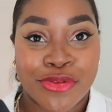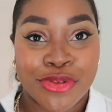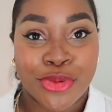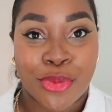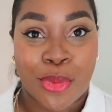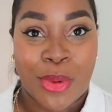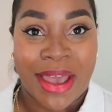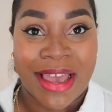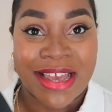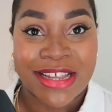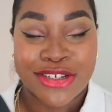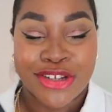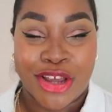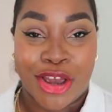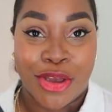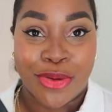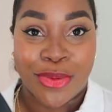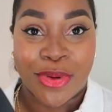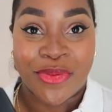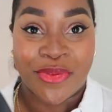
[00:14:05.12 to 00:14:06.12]
of square
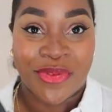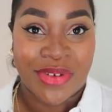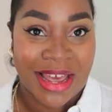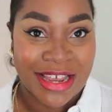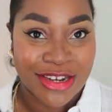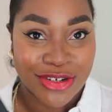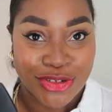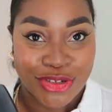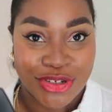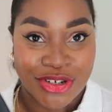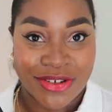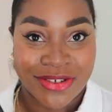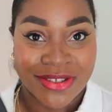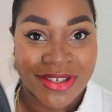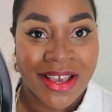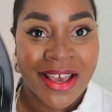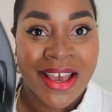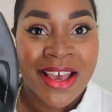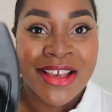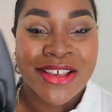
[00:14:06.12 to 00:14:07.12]
toe flat shoes.
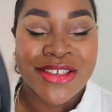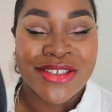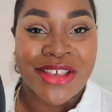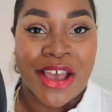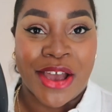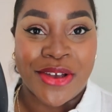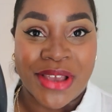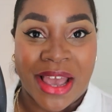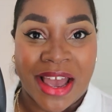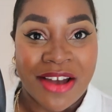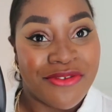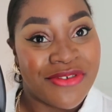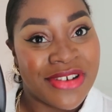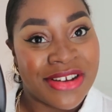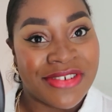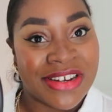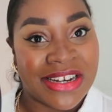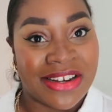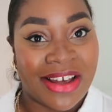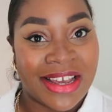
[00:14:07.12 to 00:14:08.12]
So yeah,
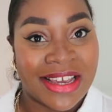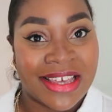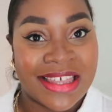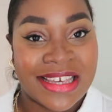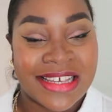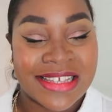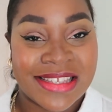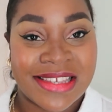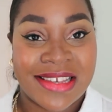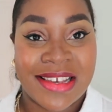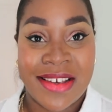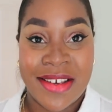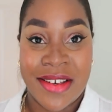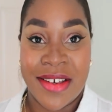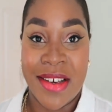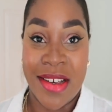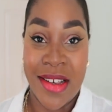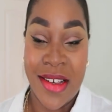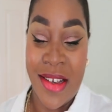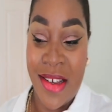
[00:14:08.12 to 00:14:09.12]
really like these.
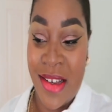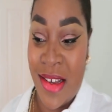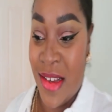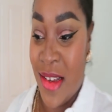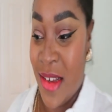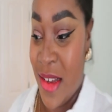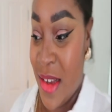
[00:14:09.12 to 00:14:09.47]
So I